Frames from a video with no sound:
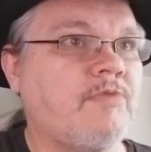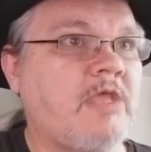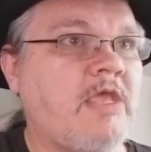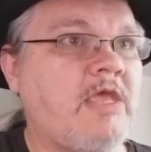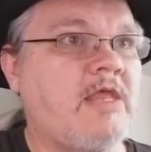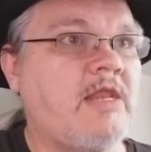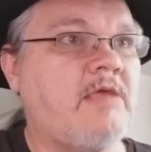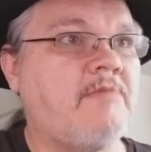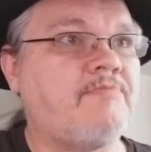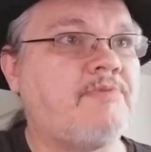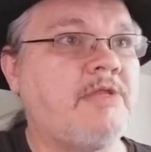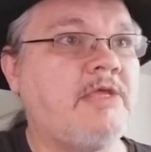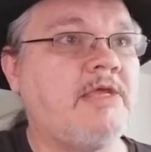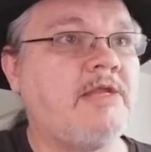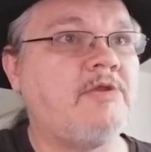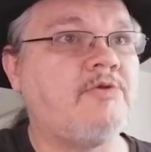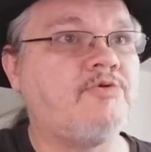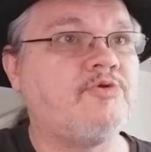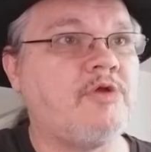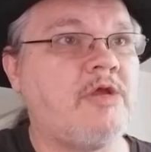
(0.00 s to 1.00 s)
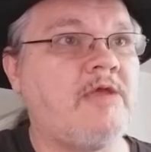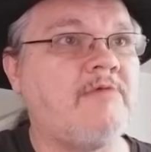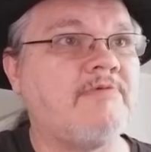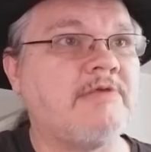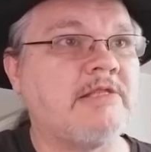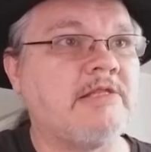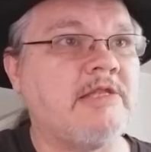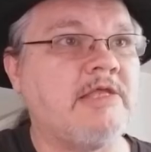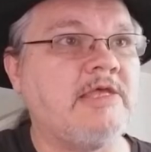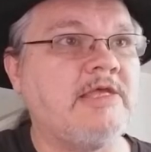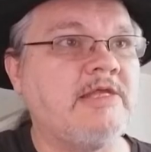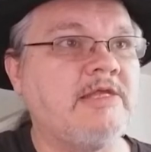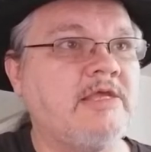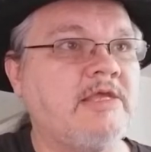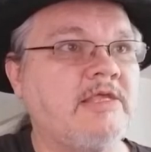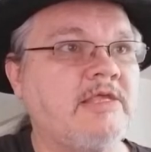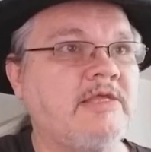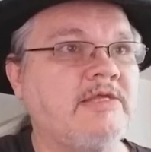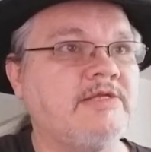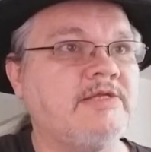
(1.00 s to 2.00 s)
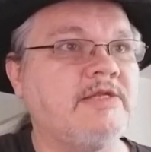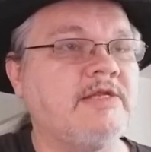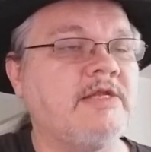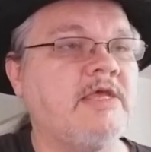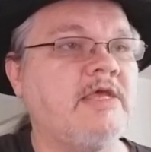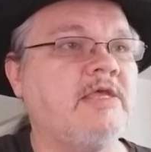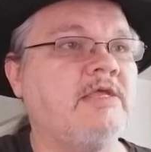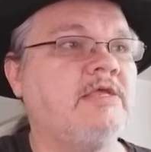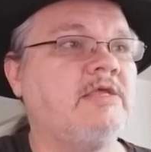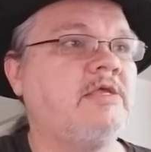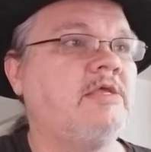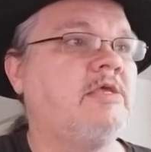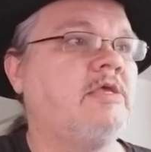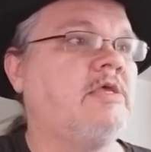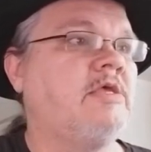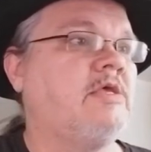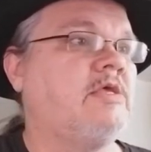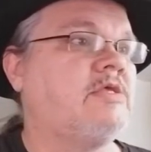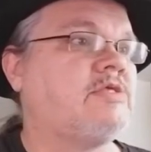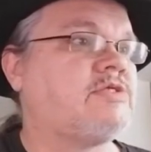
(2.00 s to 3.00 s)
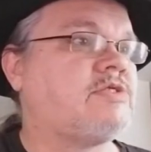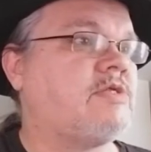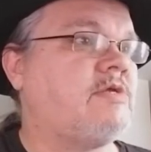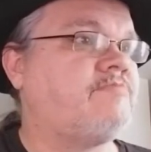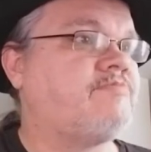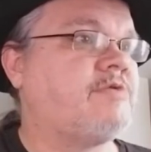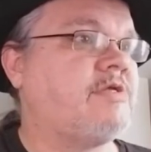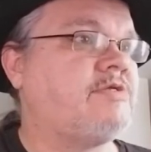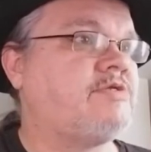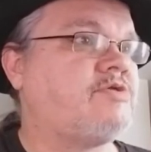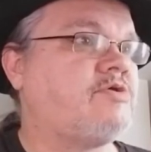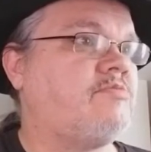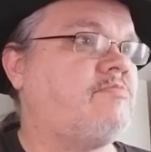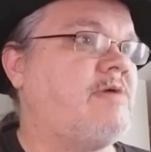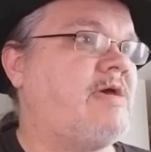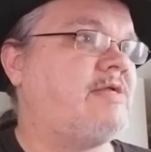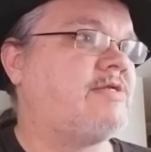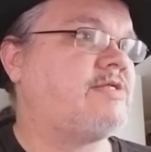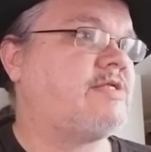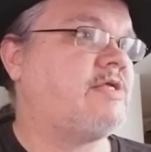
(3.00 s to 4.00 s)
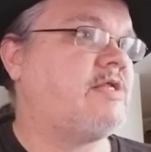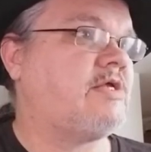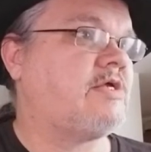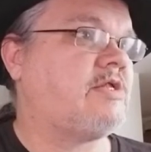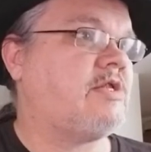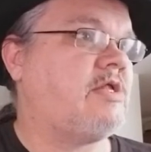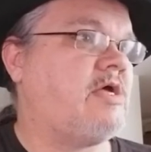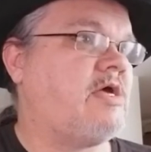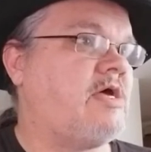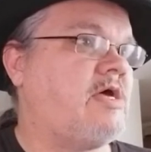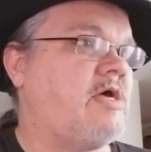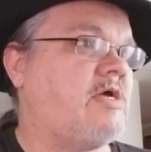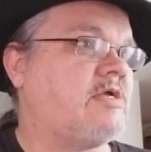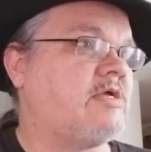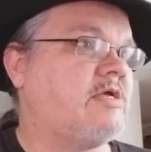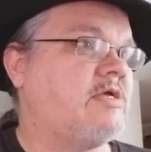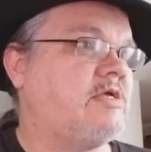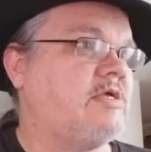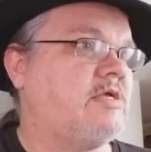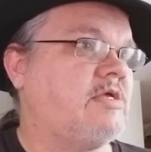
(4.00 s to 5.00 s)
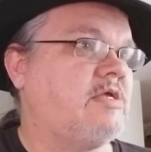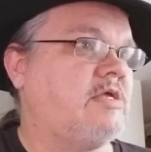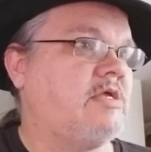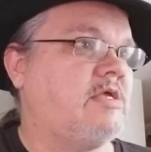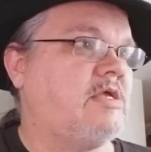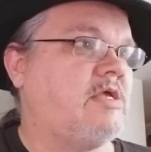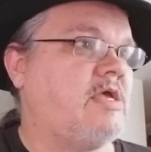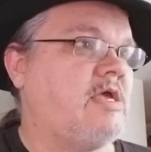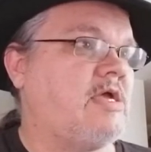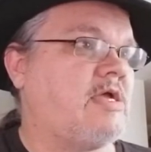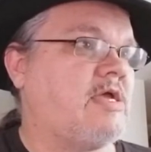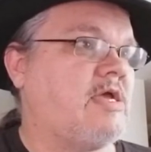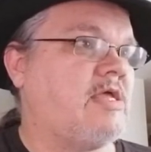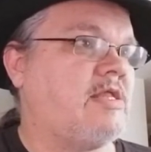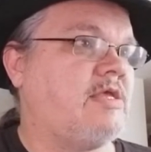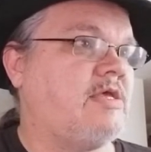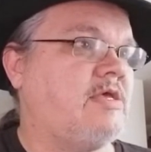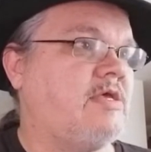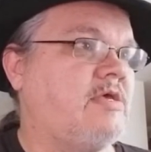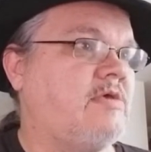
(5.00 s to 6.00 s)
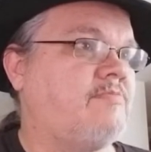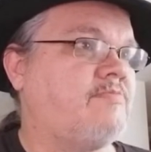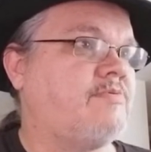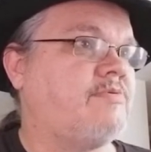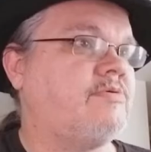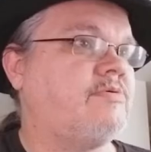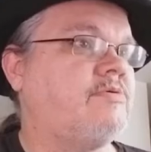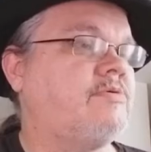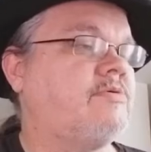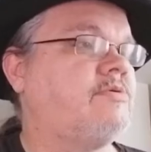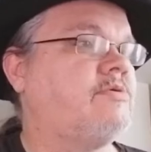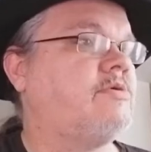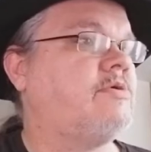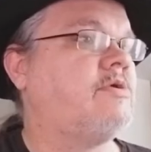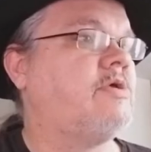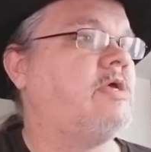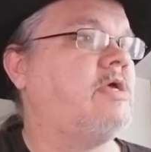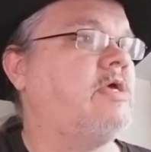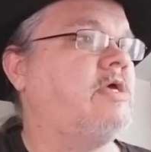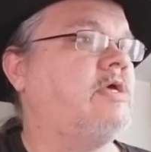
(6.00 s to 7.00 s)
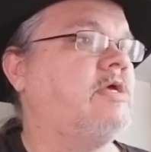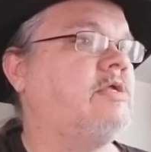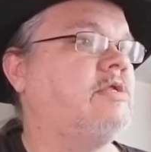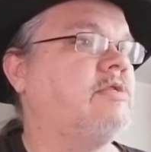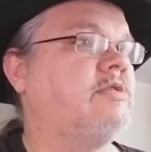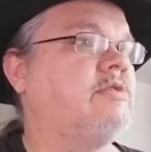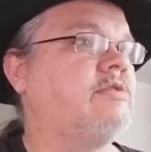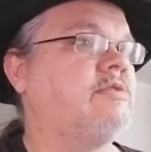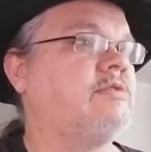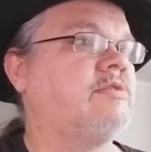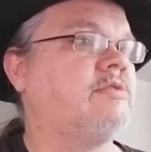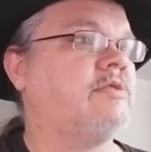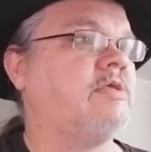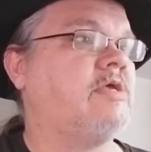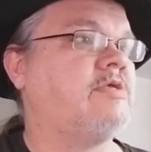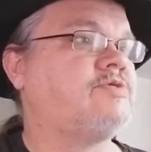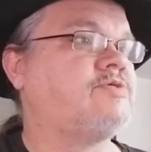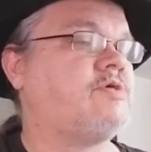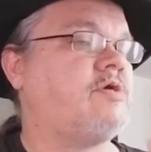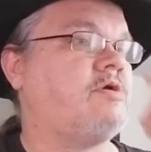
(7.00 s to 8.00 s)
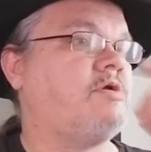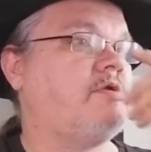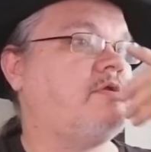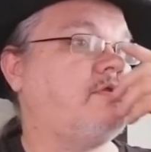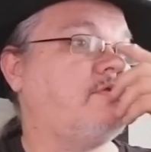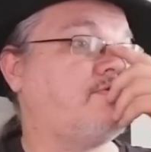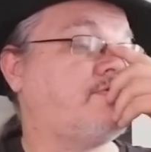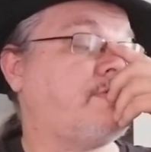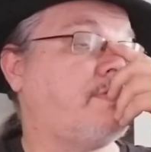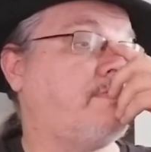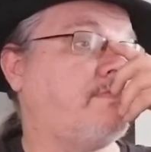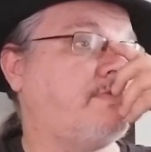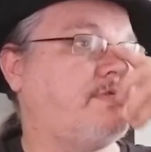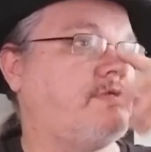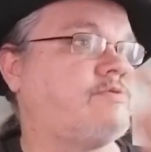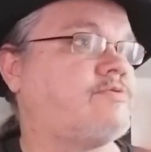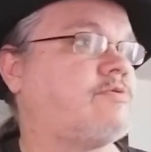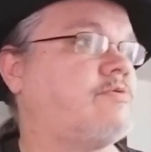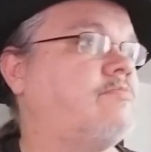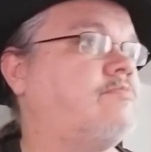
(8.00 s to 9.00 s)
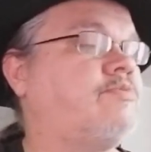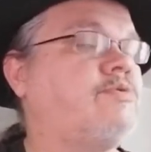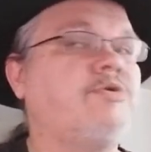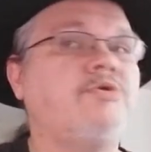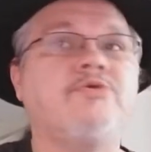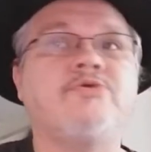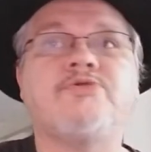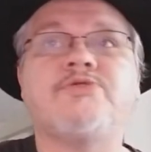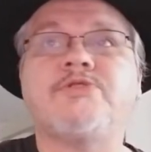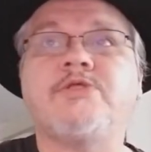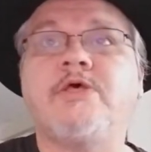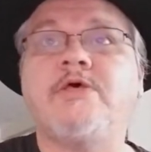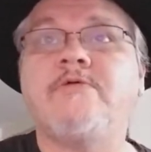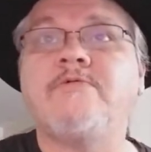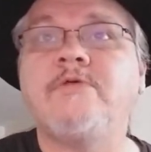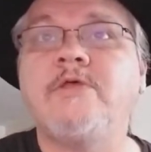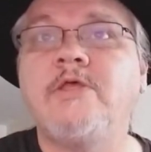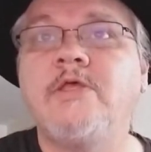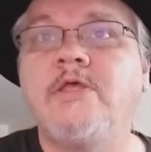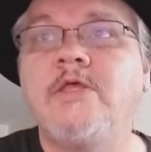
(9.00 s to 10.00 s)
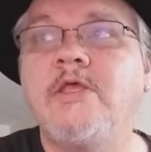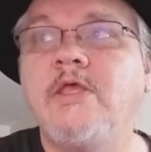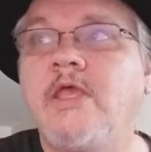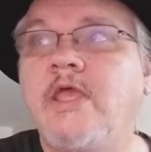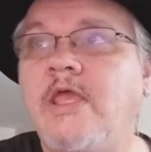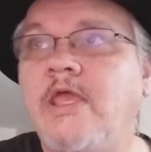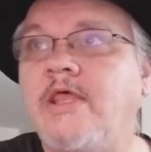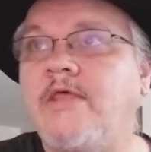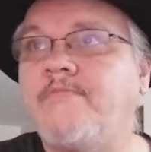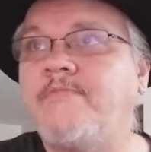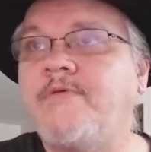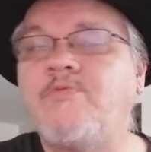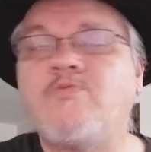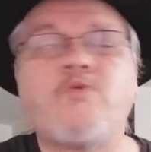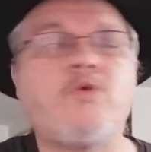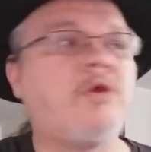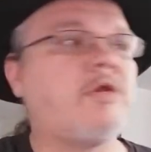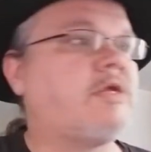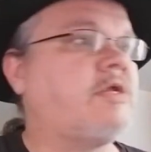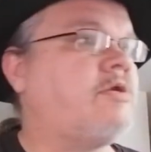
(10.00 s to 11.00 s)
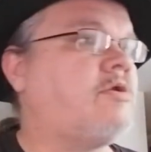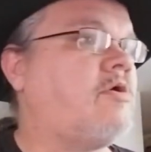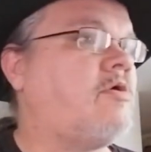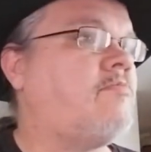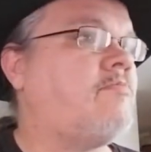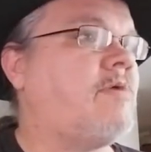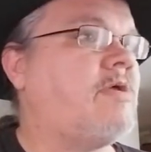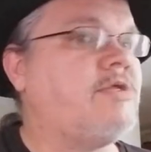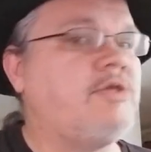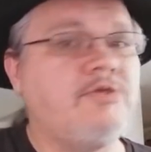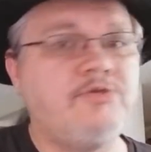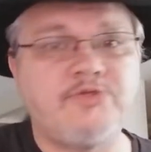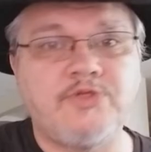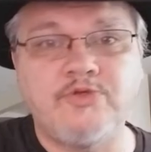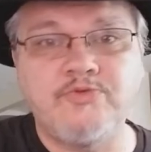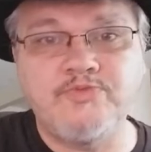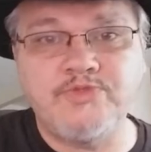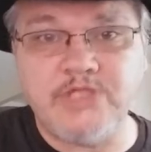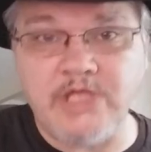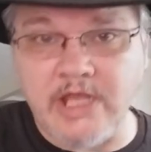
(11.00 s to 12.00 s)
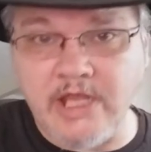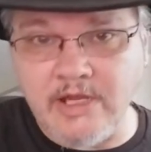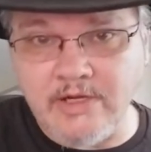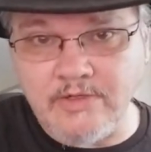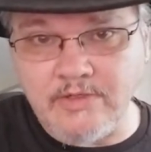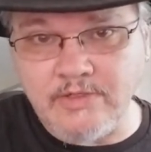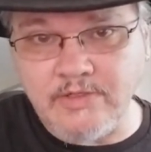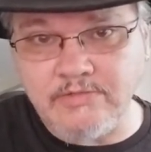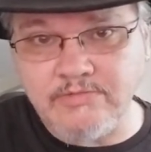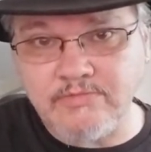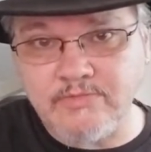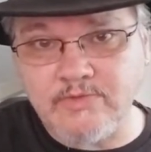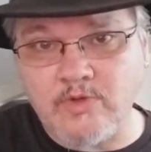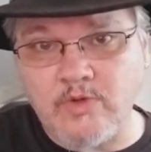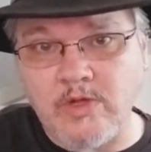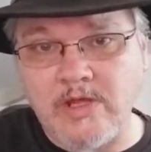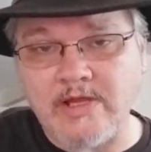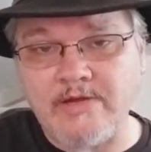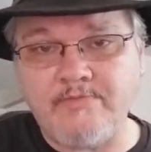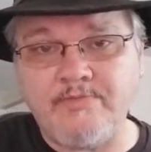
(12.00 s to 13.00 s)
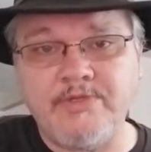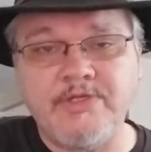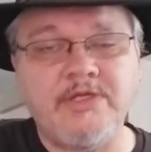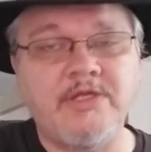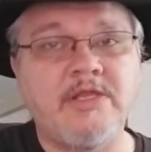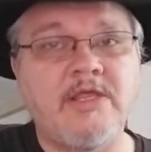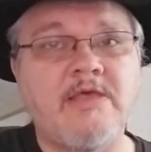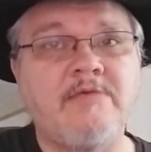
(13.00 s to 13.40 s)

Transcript: And I plan on driving late again tonight. Slept until about 10 o'clock. I got up and got started on some of this computer stuff. And I've been working on my YouTube channel quite a bit.